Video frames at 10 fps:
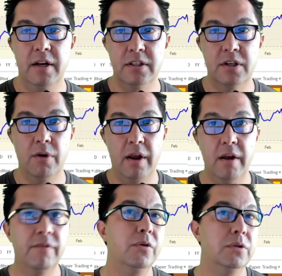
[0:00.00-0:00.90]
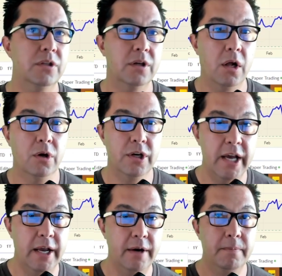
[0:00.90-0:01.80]
it's going to influence the dollar
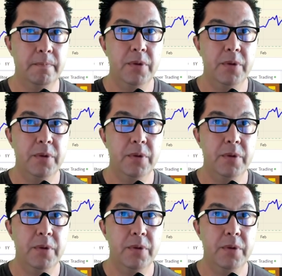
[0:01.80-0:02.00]
yen.